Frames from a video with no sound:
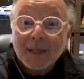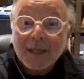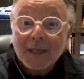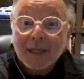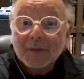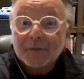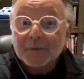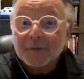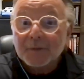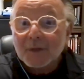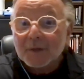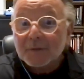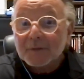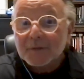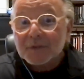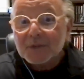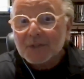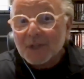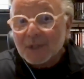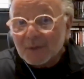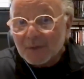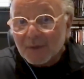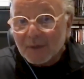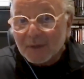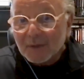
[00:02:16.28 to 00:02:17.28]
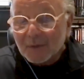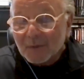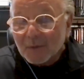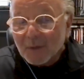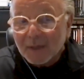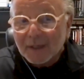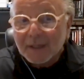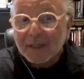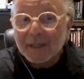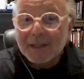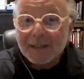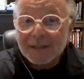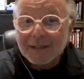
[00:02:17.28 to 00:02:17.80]
if you have your generator
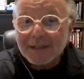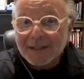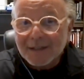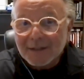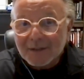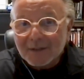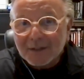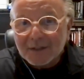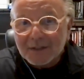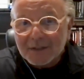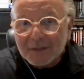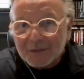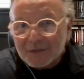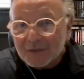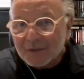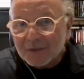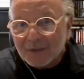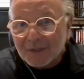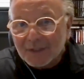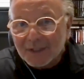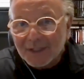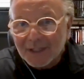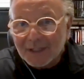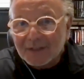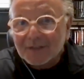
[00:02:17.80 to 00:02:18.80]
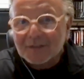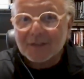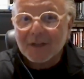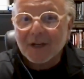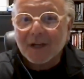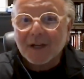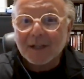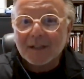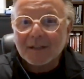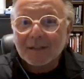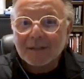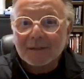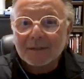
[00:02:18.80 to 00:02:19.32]
running and an air conditioner kicks
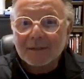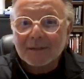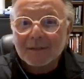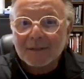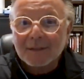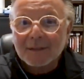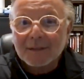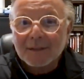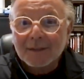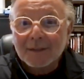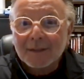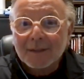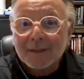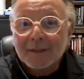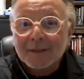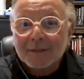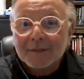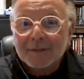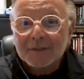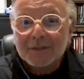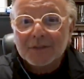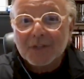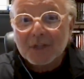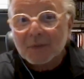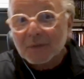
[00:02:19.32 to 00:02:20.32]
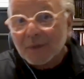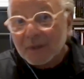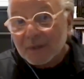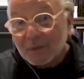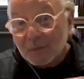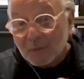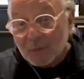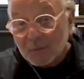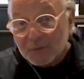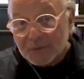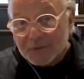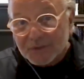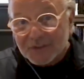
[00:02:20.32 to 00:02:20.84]
on, the
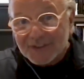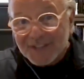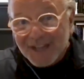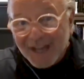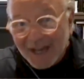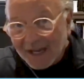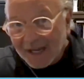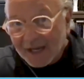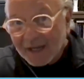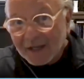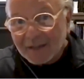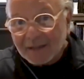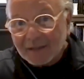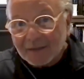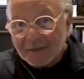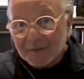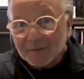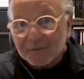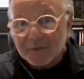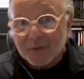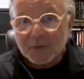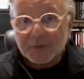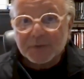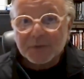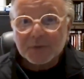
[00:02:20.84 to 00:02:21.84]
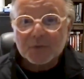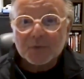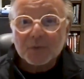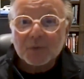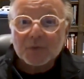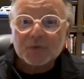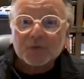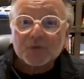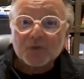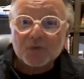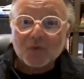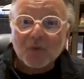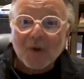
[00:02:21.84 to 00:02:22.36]
generator will sag, the voltage
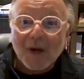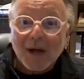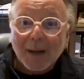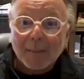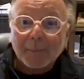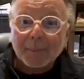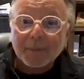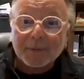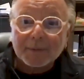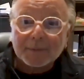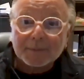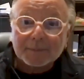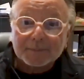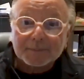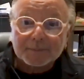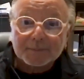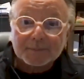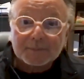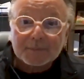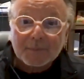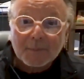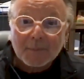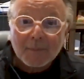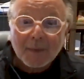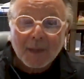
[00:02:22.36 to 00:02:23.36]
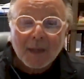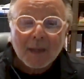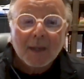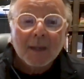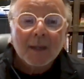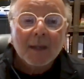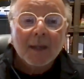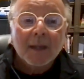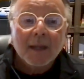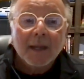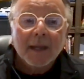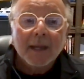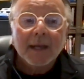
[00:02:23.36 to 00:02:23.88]
will drop,
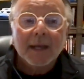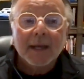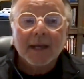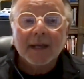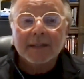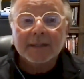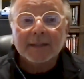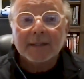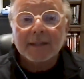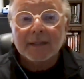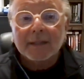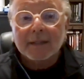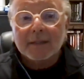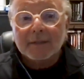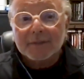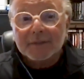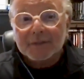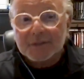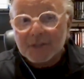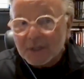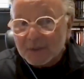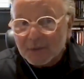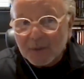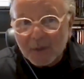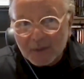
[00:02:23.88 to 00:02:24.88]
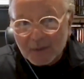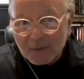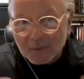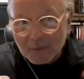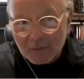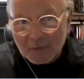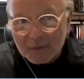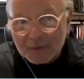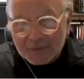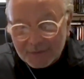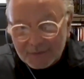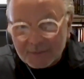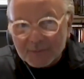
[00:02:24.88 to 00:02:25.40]
and the generator
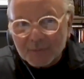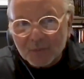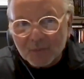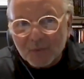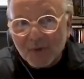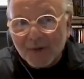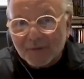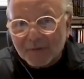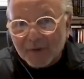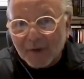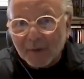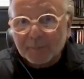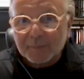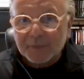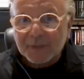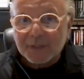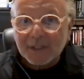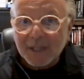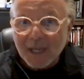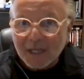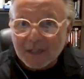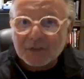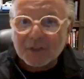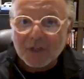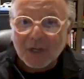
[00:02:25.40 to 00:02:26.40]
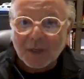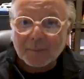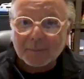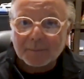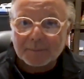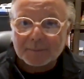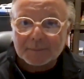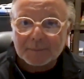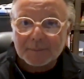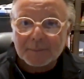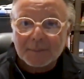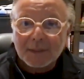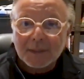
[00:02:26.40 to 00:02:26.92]
will rev up to catch up.
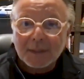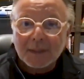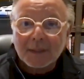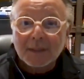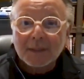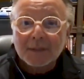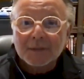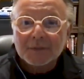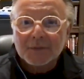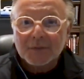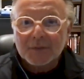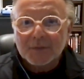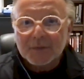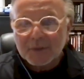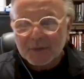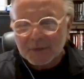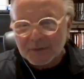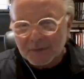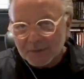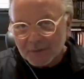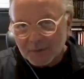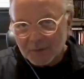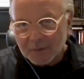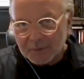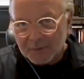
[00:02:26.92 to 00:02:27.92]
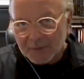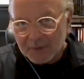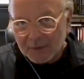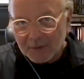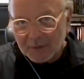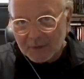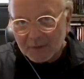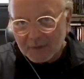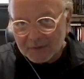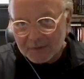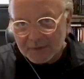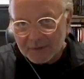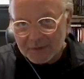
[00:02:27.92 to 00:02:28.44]
So there will be
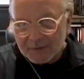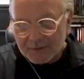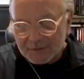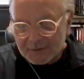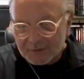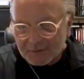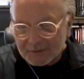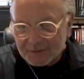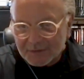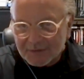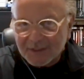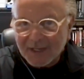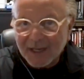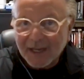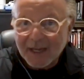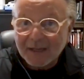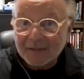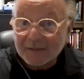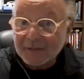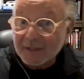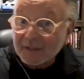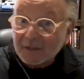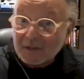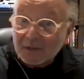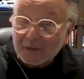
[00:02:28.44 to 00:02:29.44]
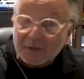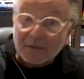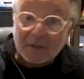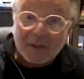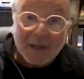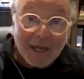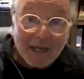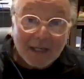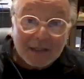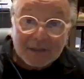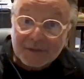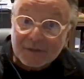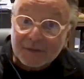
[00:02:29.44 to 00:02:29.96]
this sag that could
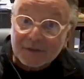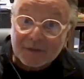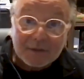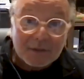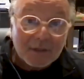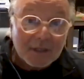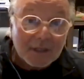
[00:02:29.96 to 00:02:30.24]
last